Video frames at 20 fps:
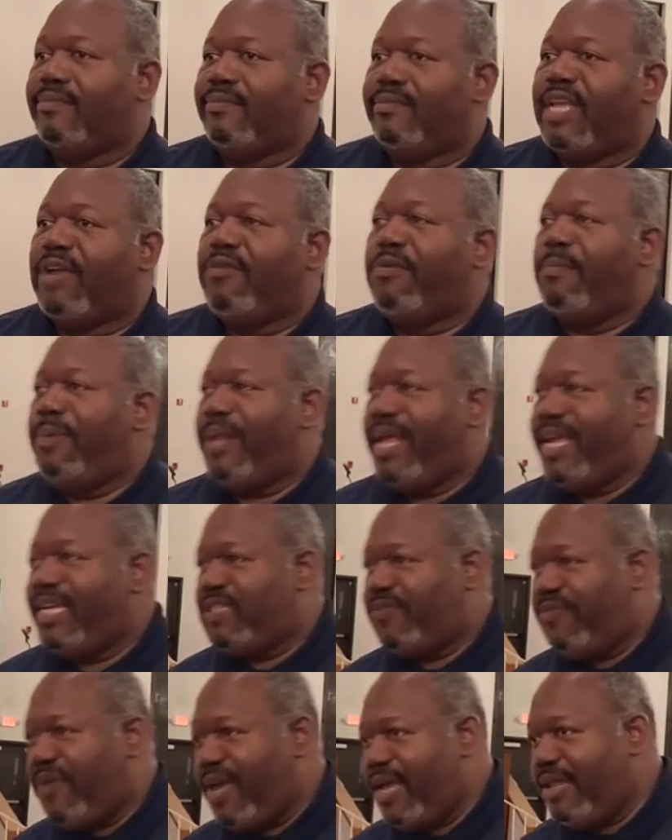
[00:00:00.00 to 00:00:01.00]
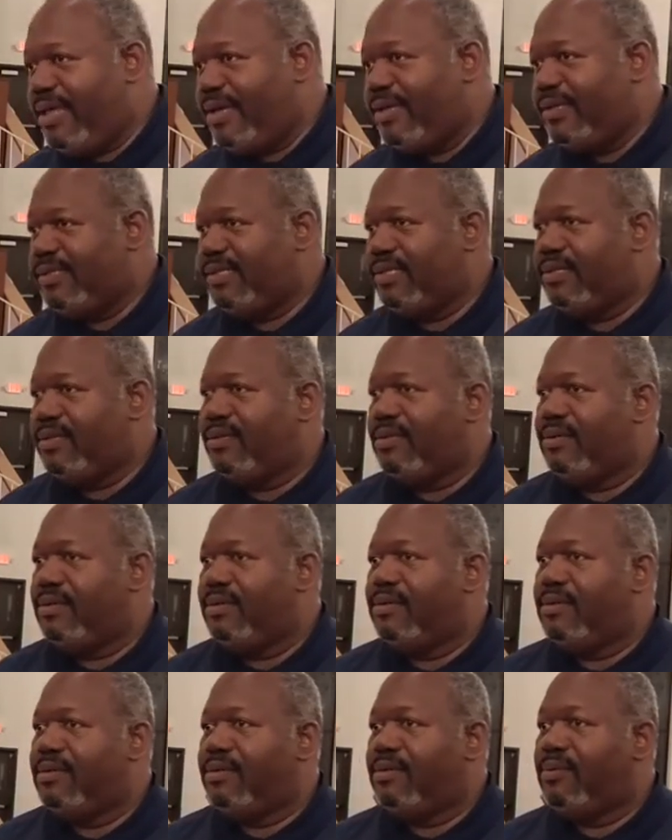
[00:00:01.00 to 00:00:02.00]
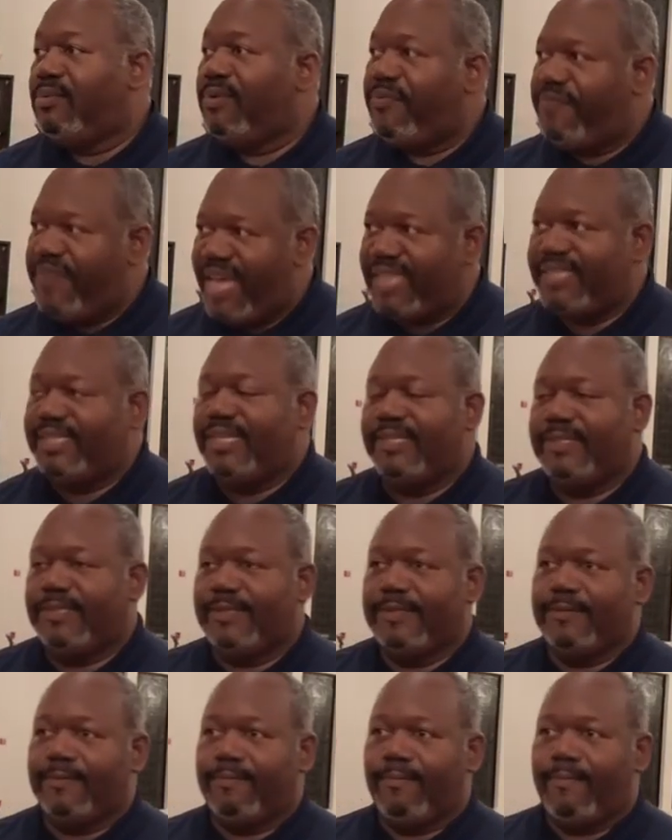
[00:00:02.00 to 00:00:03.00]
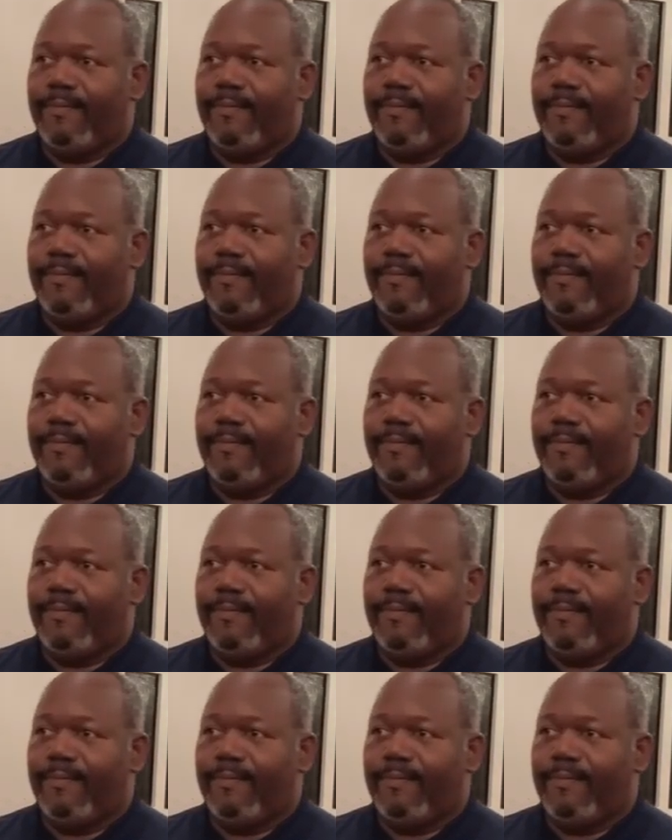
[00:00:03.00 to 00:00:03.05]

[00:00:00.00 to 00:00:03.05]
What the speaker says: They replace Felix with Festus.